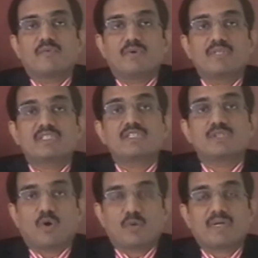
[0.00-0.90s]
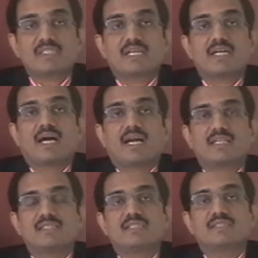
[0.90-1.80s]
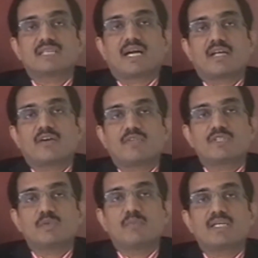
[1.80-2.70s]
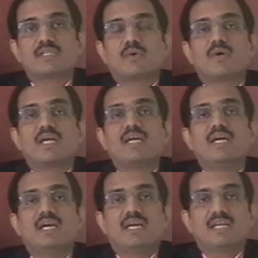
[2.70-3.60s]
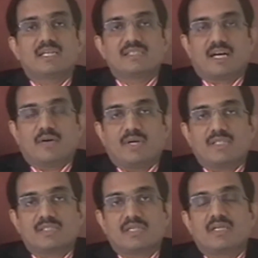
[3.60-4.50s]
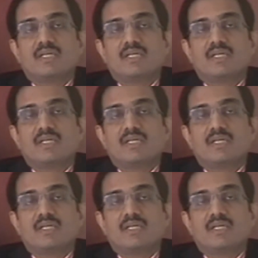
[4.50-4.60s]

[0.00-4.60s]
which is not present at the starting of the stimulation only, it is advised.